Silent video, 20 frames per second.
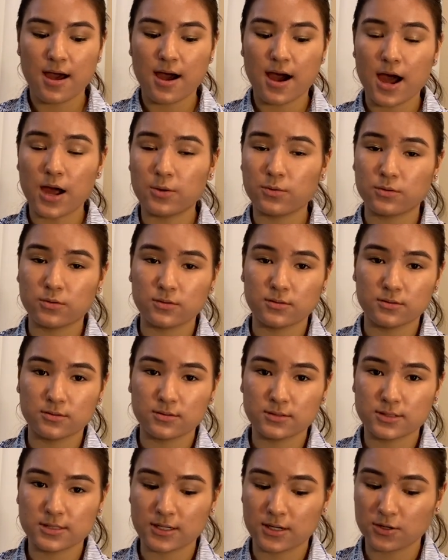I
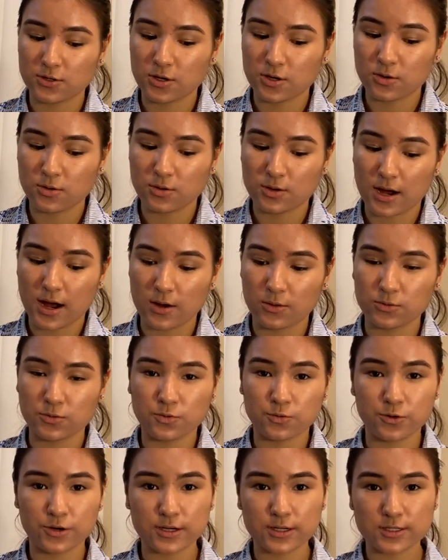will tell you how it
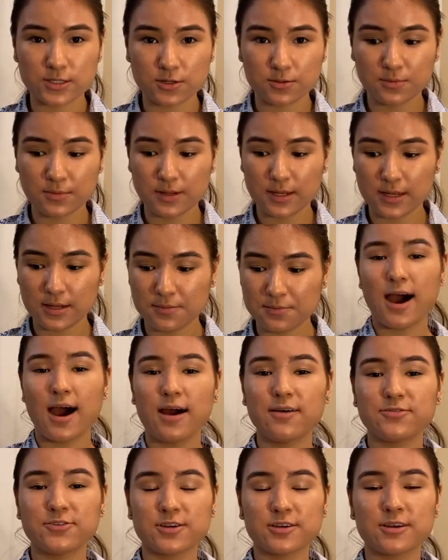works on me.
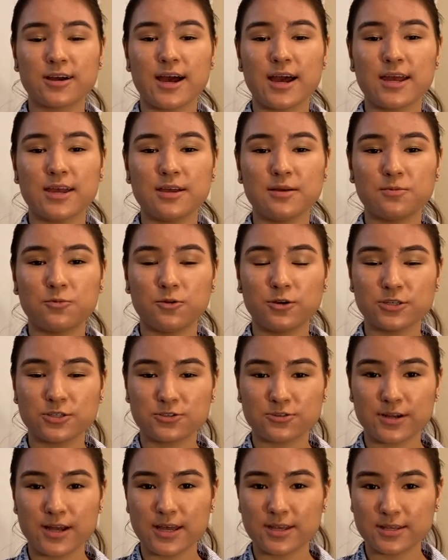After I
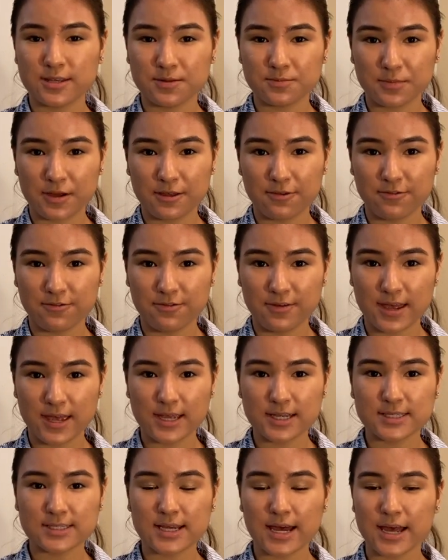moisturize my
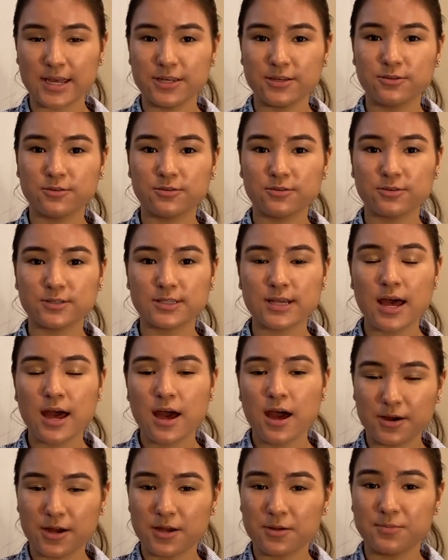face, I use
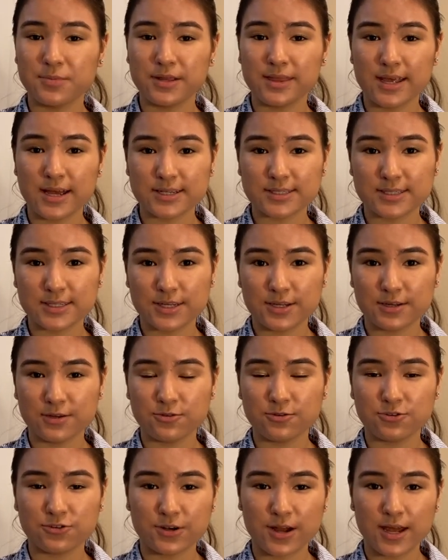Mary
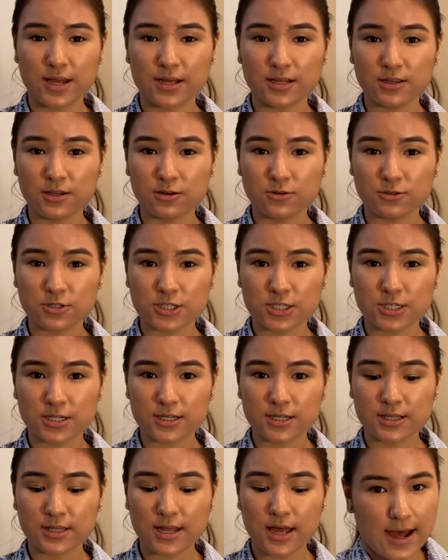Badescu drying
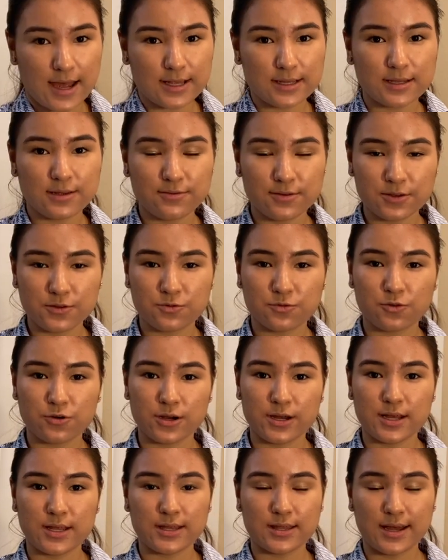lotion. I leave it for
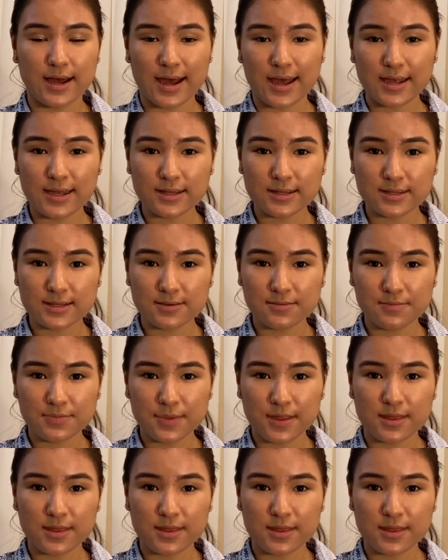a night.